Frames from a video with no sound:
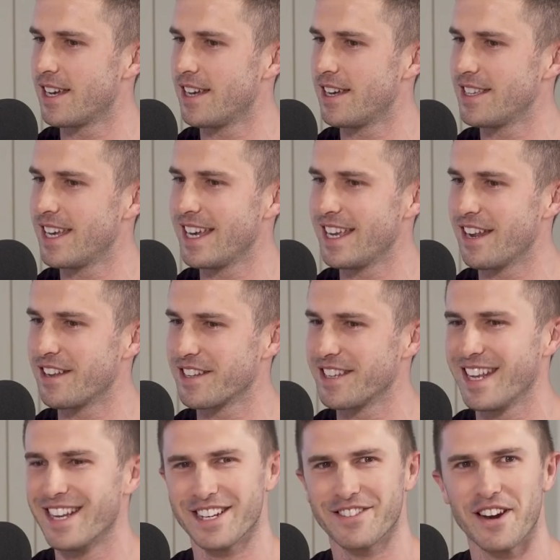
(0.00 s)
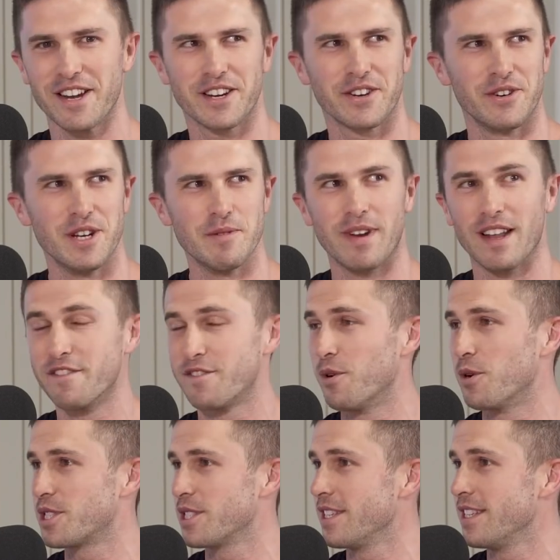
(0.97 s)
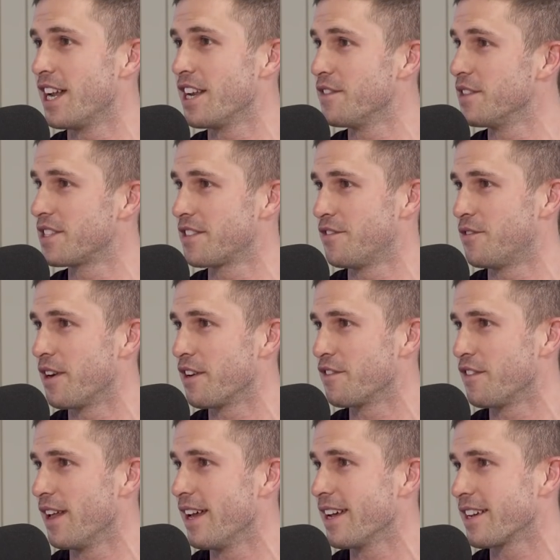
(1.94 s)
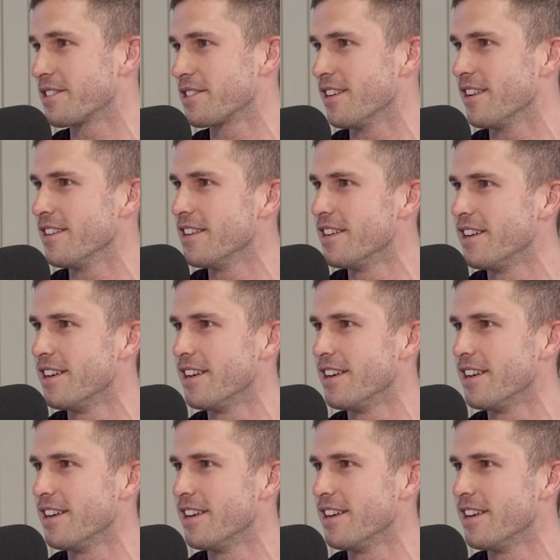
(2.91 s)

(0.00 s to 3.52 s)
a great career, but unfortunately none of us have won a flag, so.